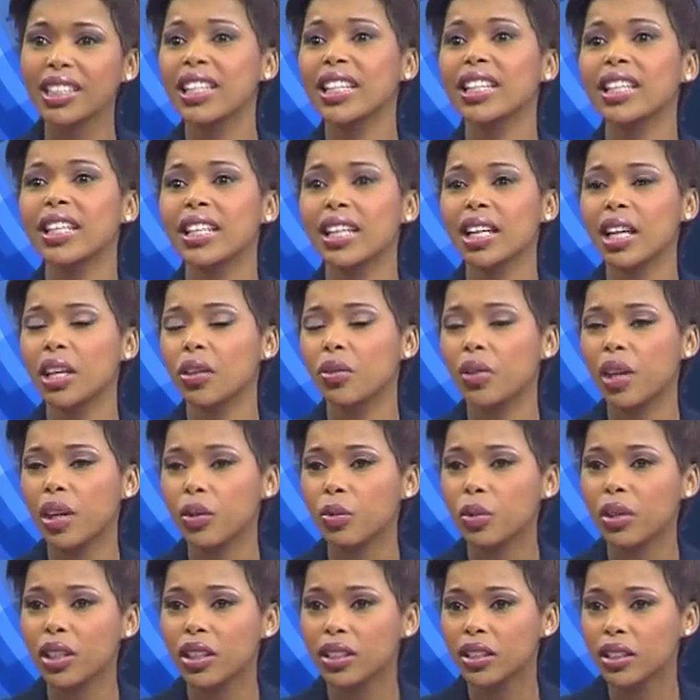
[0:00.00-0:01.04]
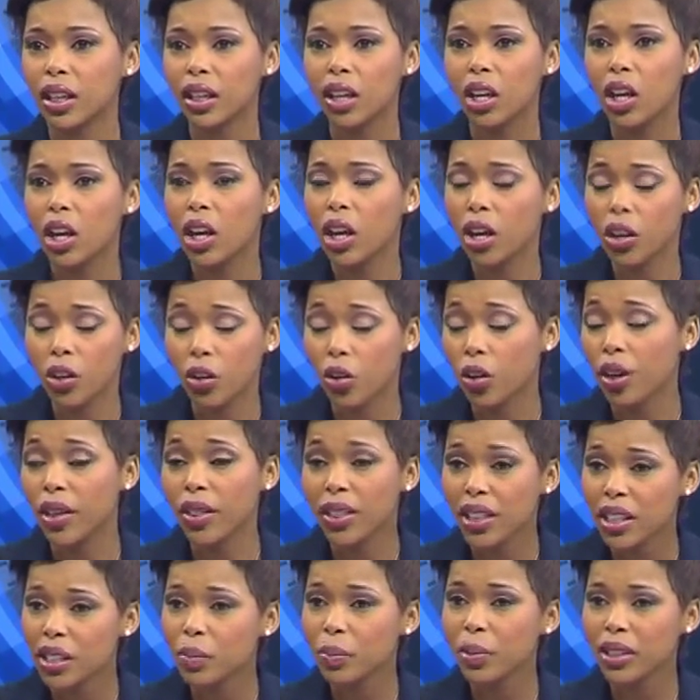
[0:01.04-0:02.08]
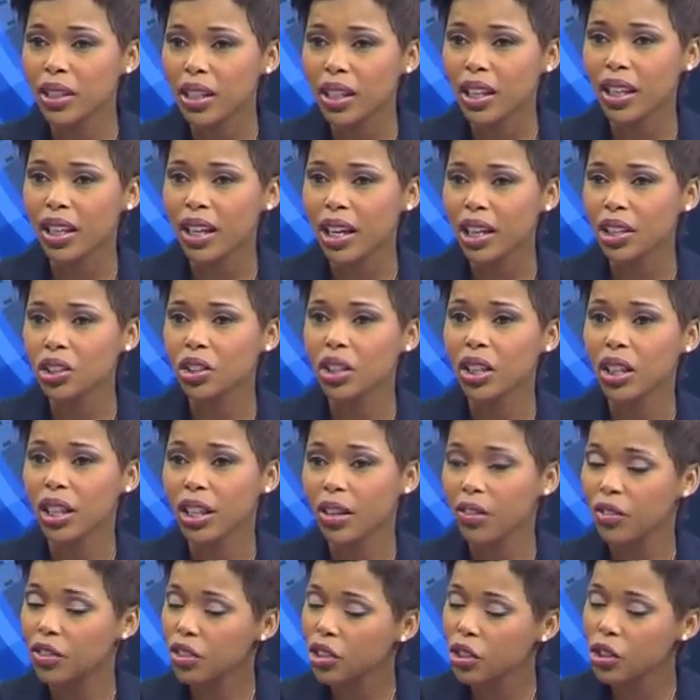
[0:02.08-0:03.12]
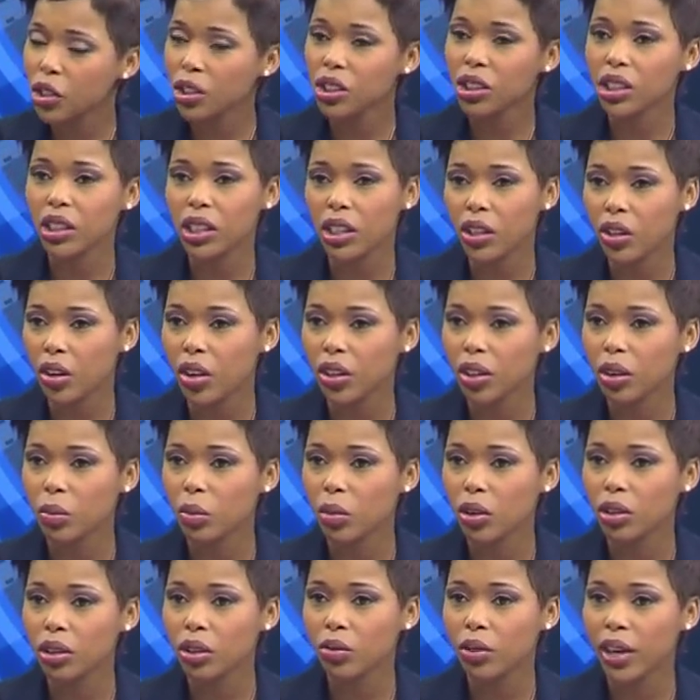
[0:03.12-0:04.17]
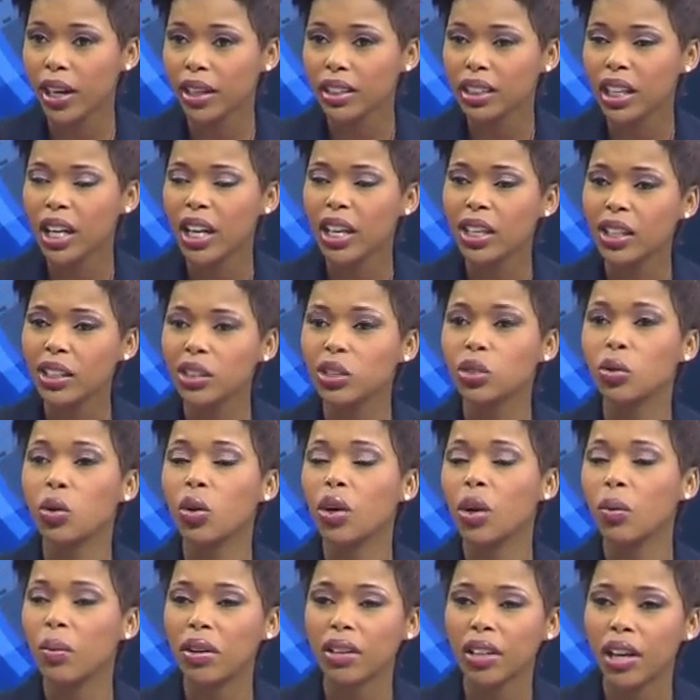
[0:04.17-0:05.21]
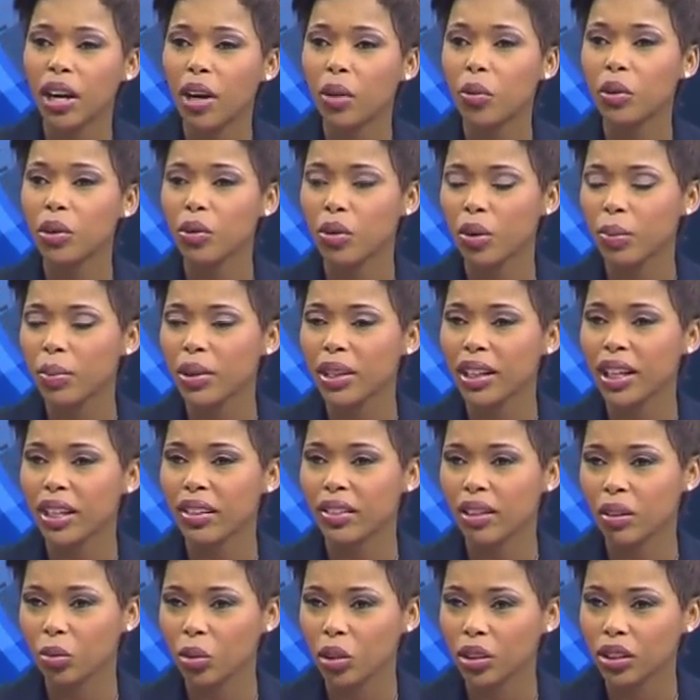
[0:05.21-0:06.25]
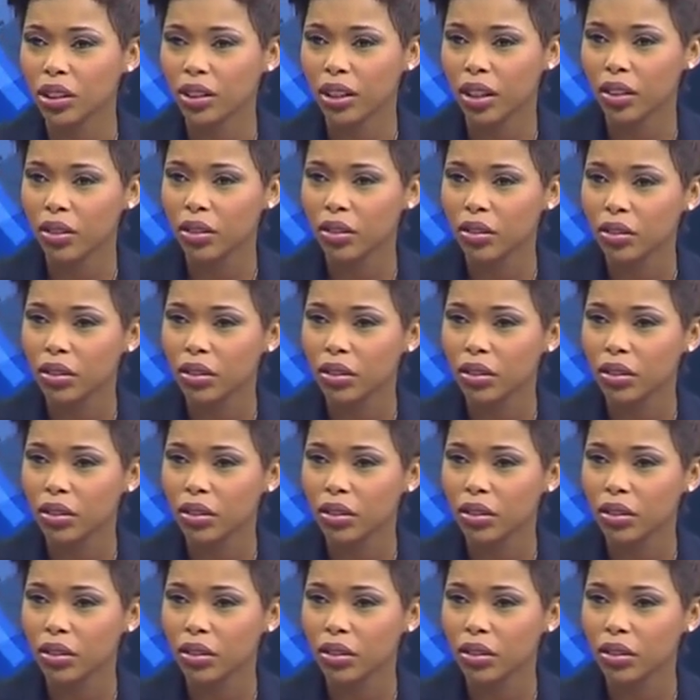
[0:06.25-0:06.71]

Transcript: leading and that we can say, in this particular country, they've certainly got the model right. Let's talk about how we replicate that model now.